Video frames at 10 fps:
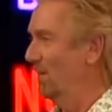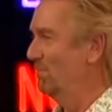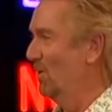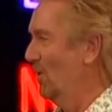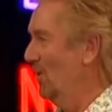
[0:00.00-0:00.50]
One
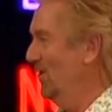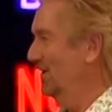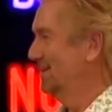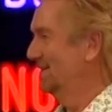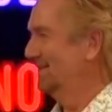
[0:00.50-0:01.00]
and more.
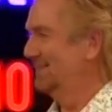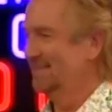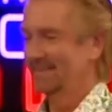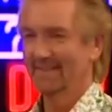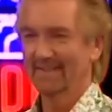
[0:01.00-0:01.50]
One
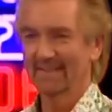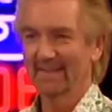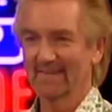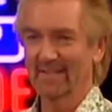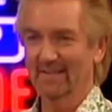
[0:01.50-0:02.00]
more to
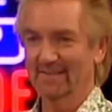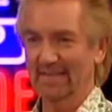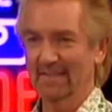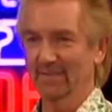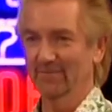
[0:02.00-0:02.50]
go. And then I'll
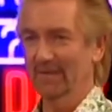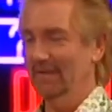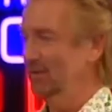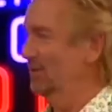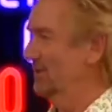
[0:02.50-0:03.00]
tell you the
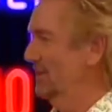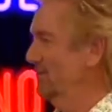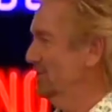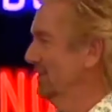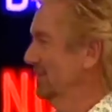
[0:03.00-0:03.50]
really good
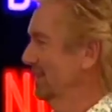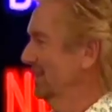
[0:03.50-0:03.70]
news.